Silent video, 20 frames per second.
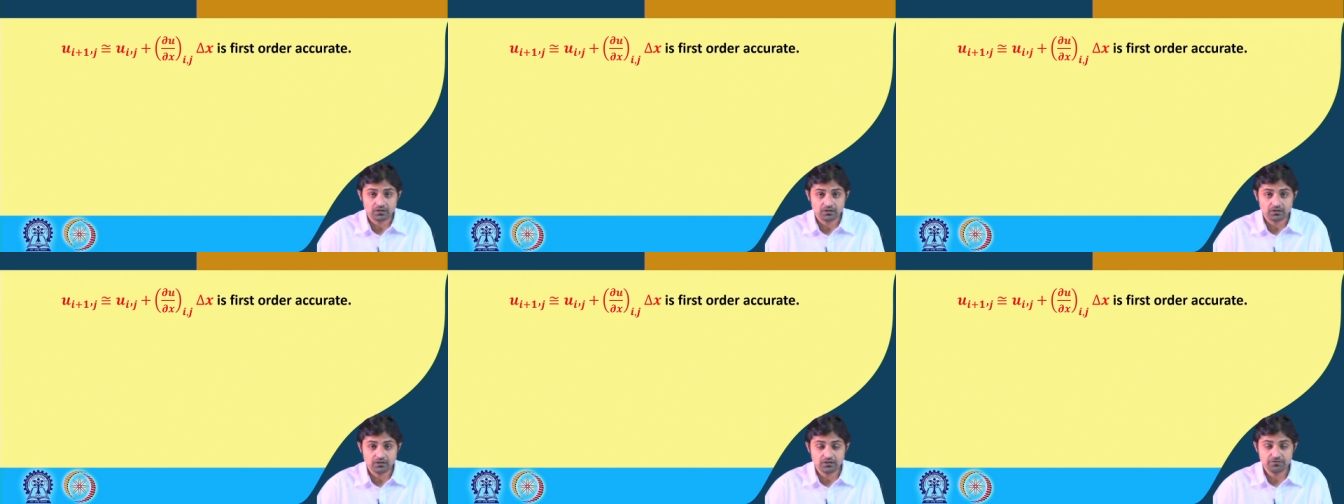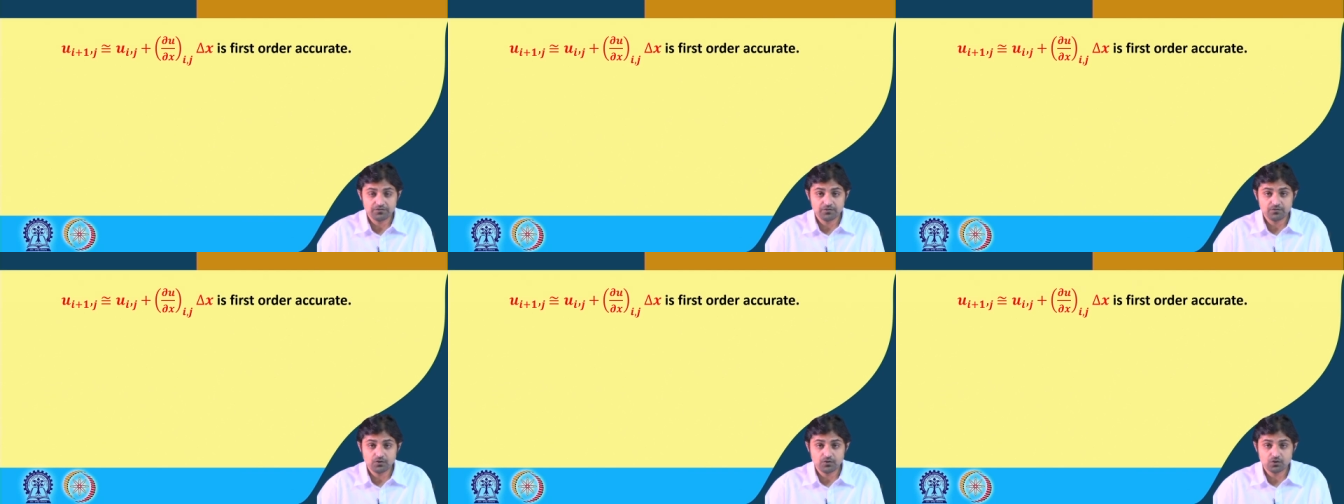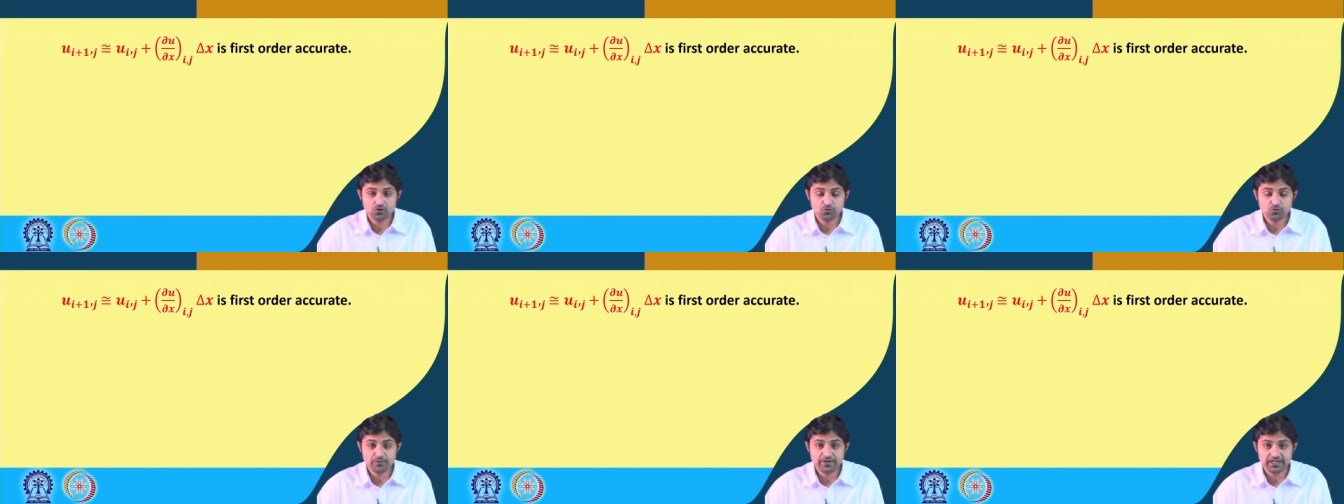if you
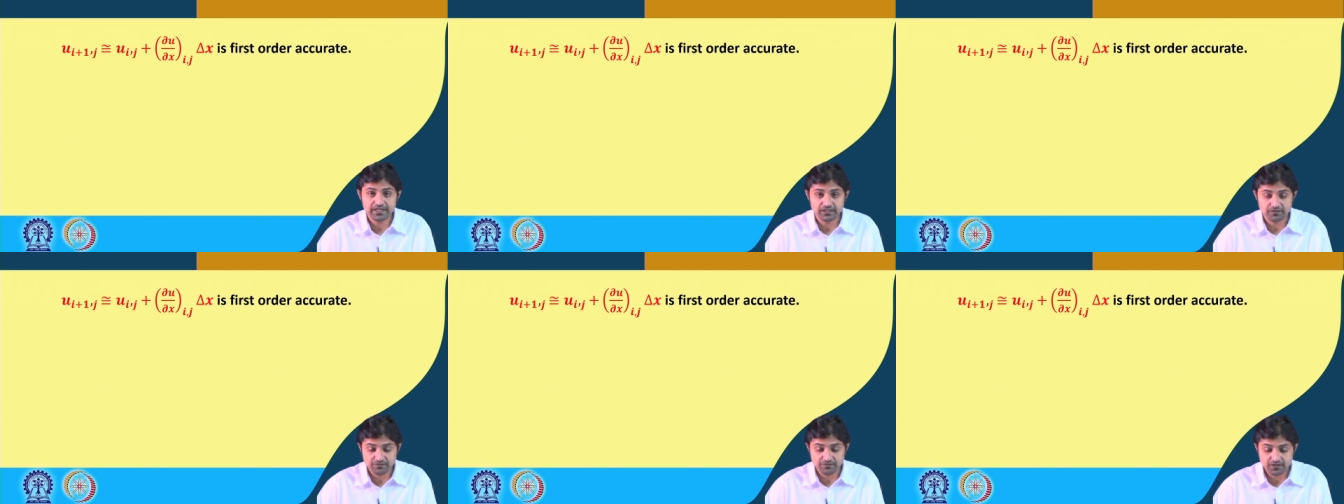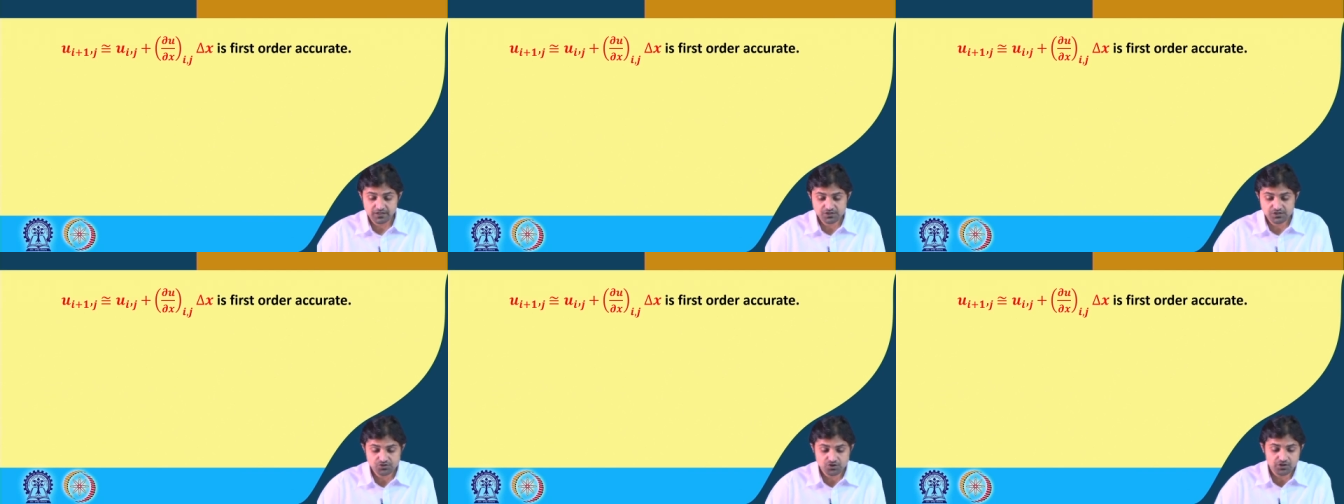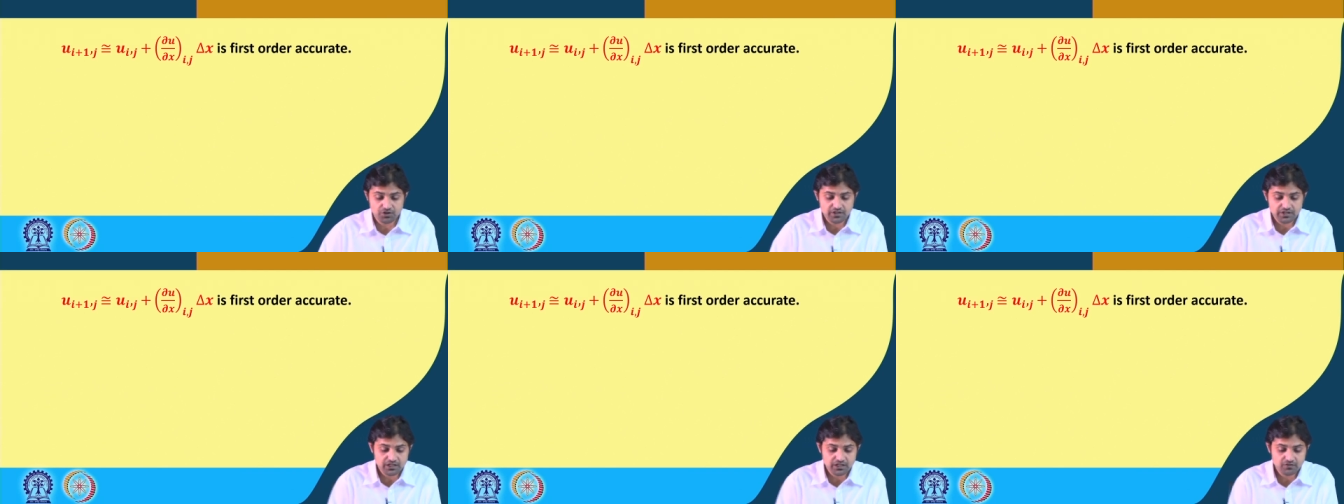want to make it first
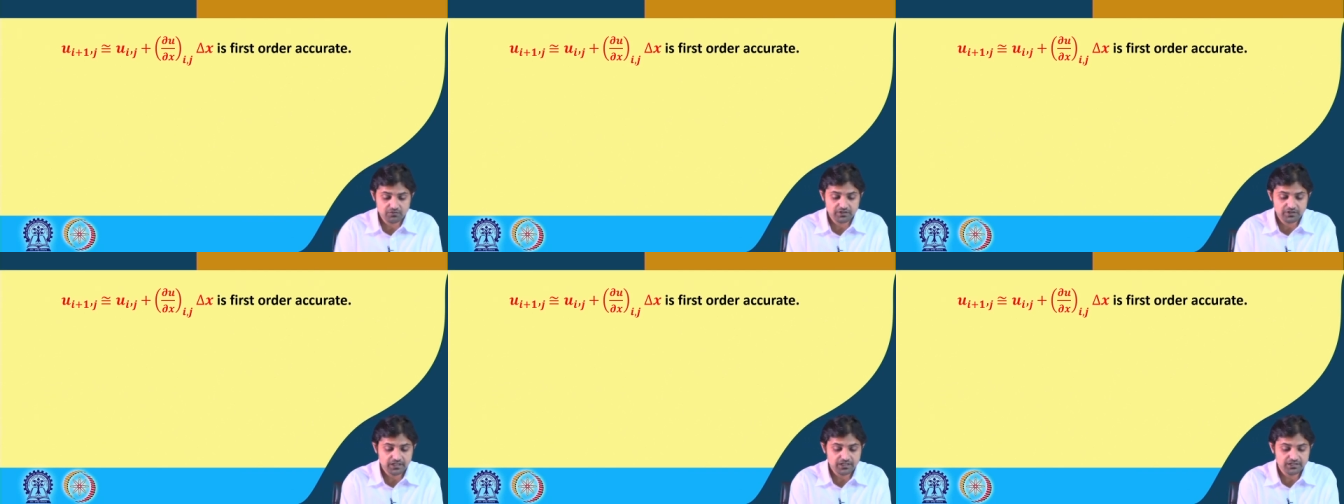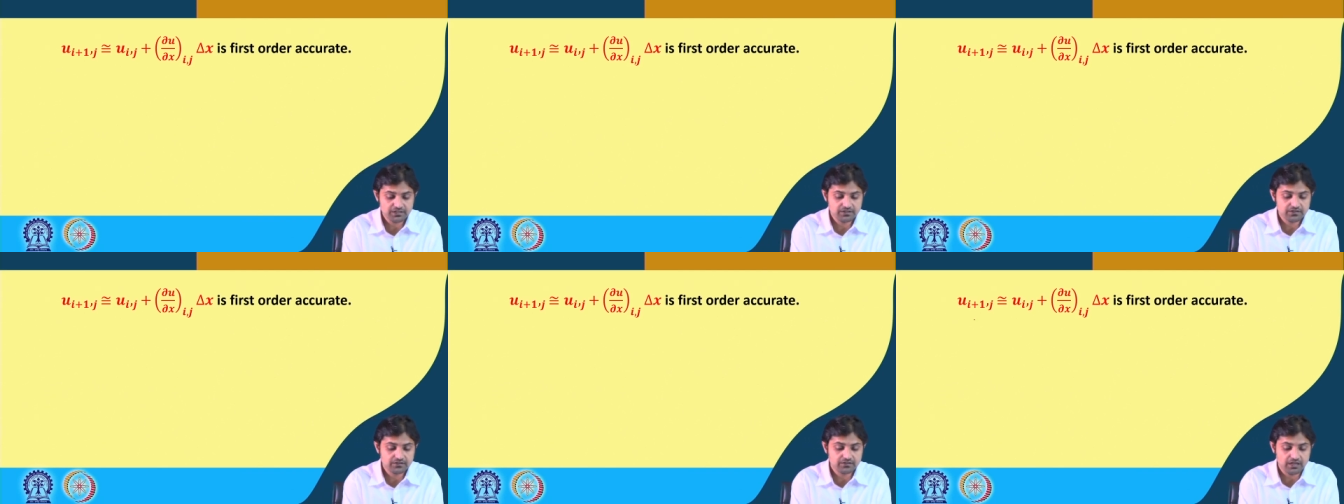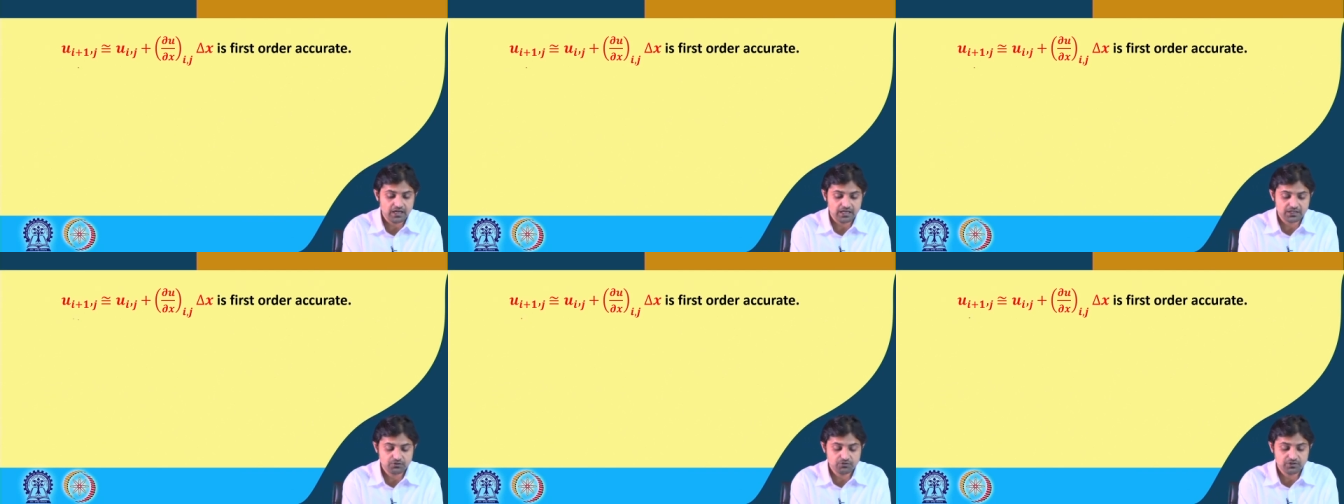order accurate it
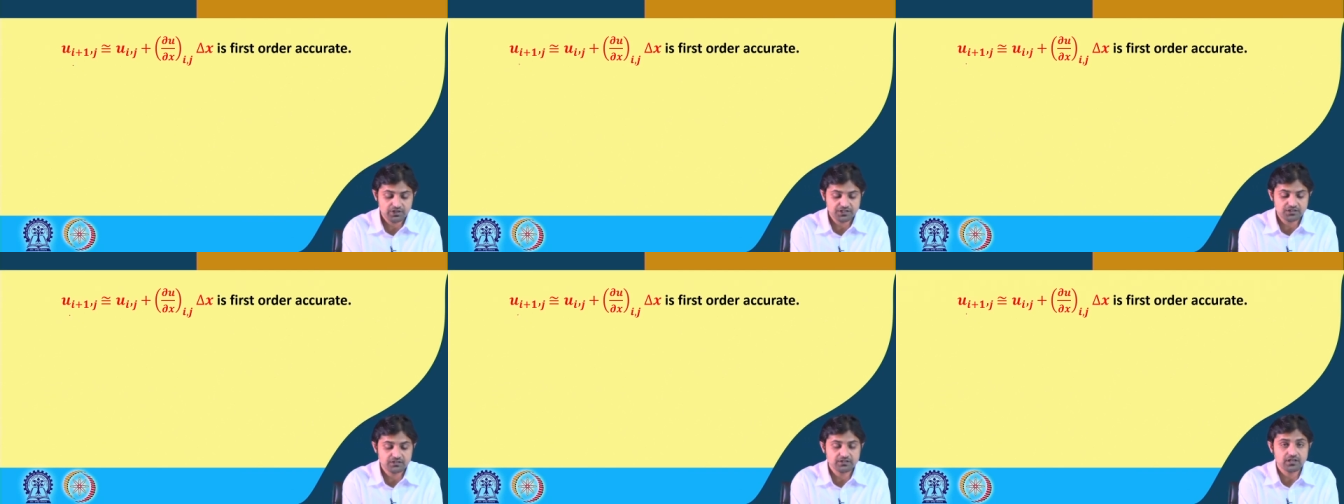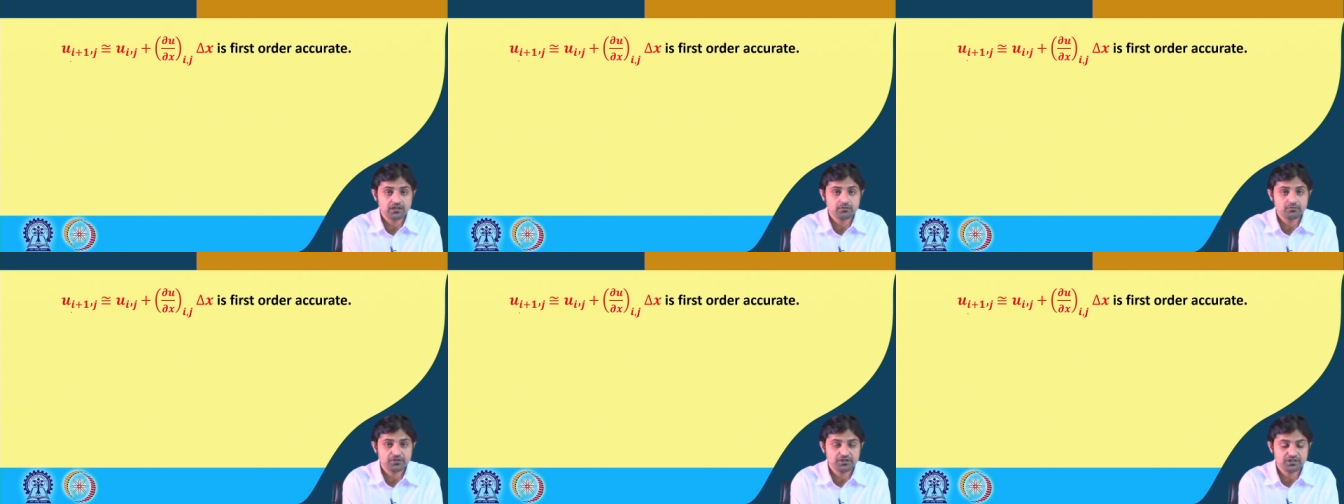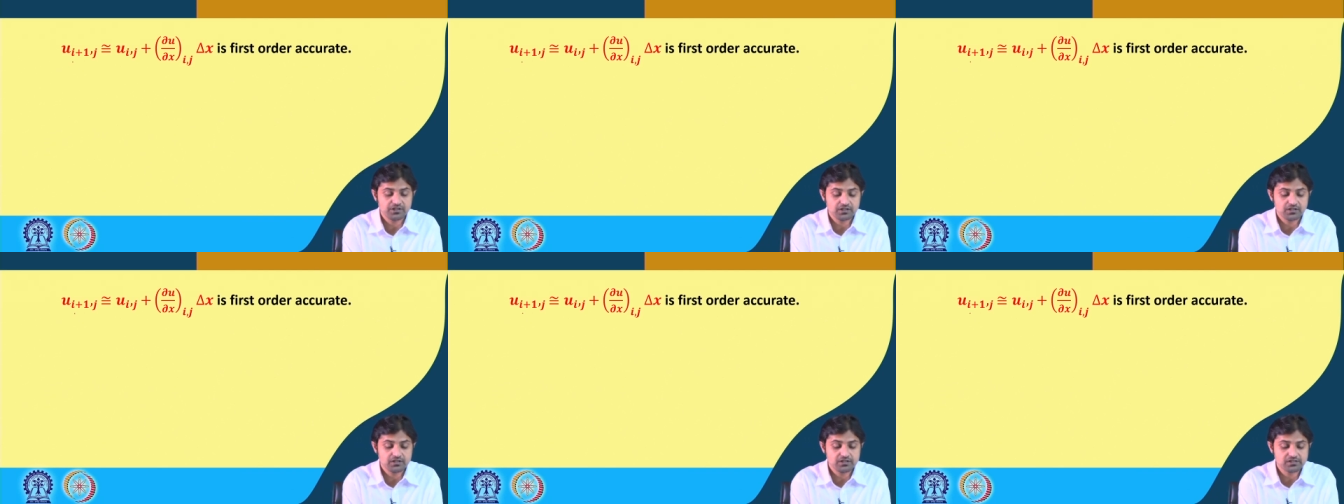accurate it can be
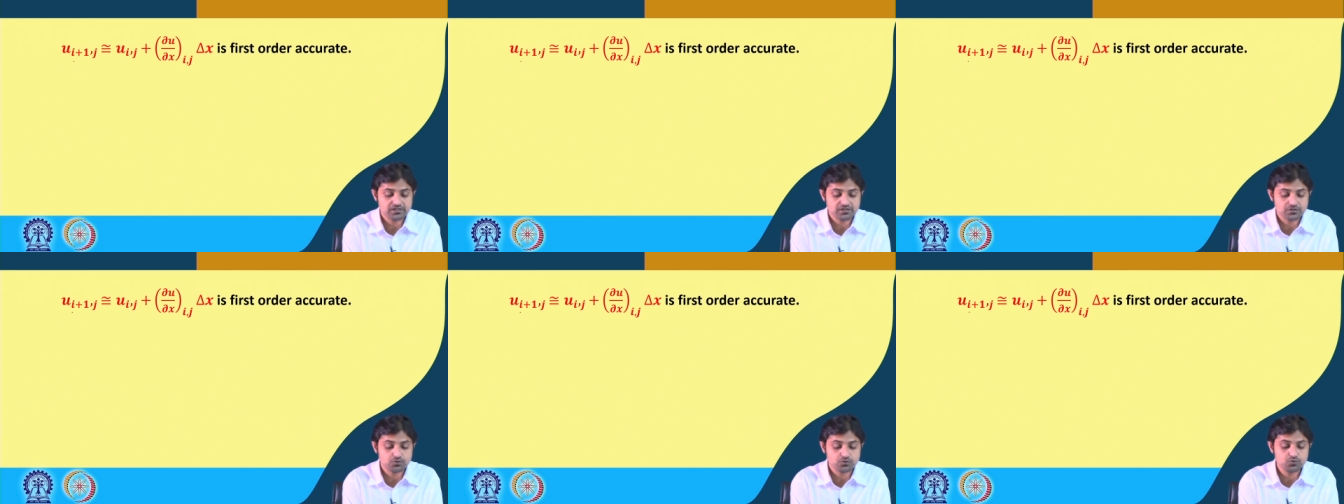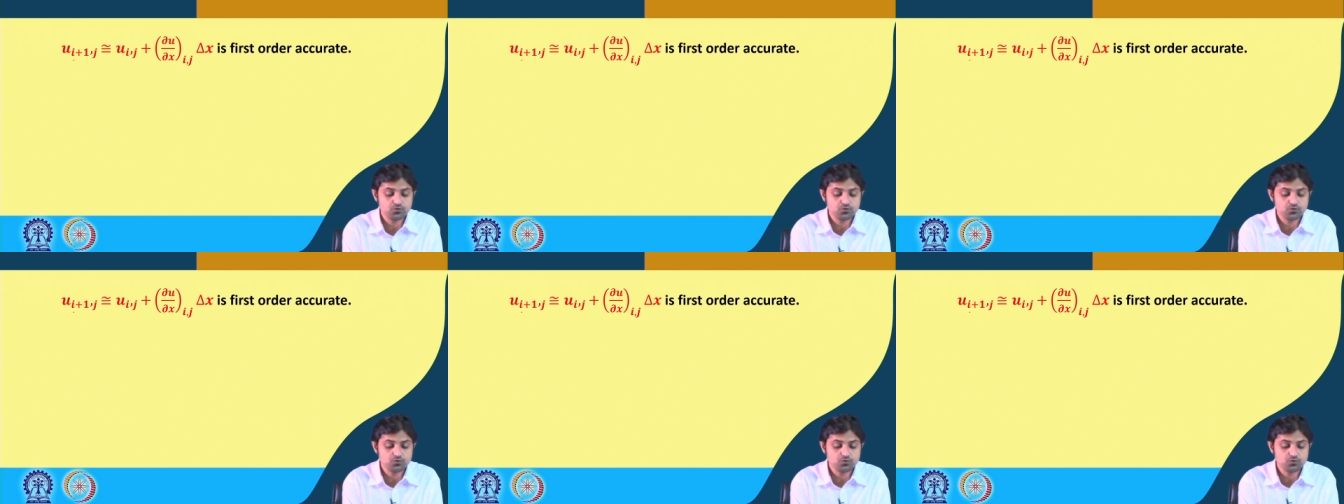written as